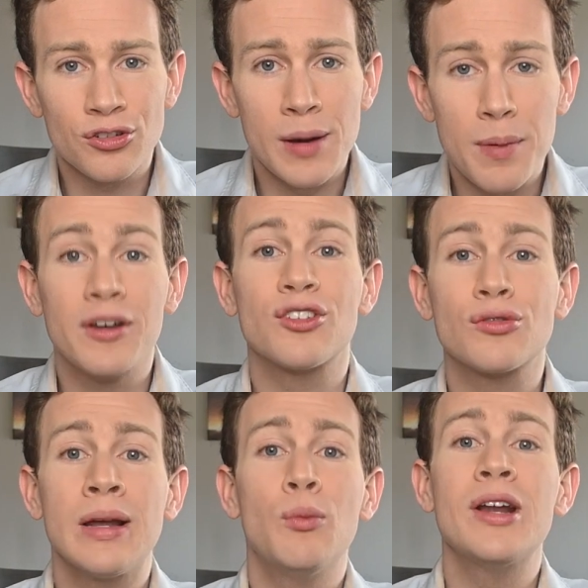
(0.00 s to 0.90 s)
strip of
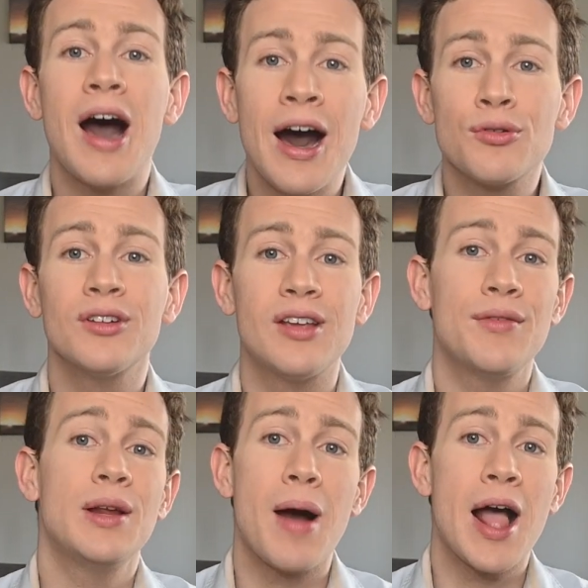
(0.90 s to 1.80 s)
extreme
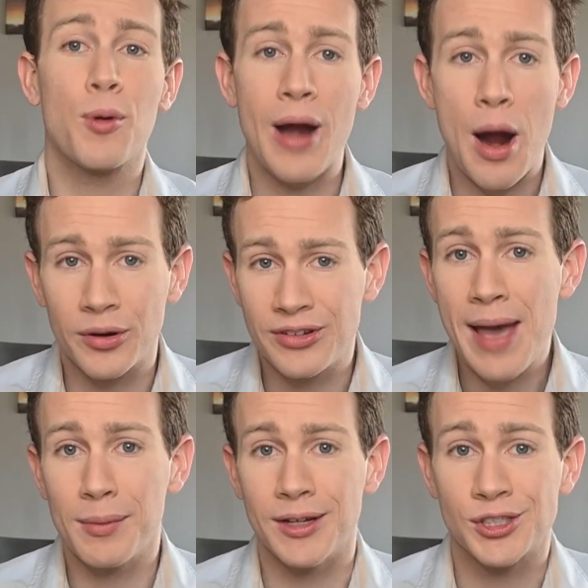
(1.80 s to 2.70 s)
170-mile-per-hour
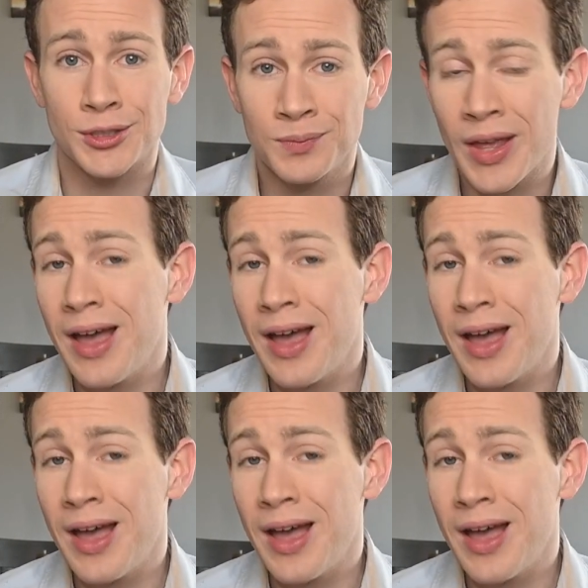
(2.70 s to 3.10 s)
damage.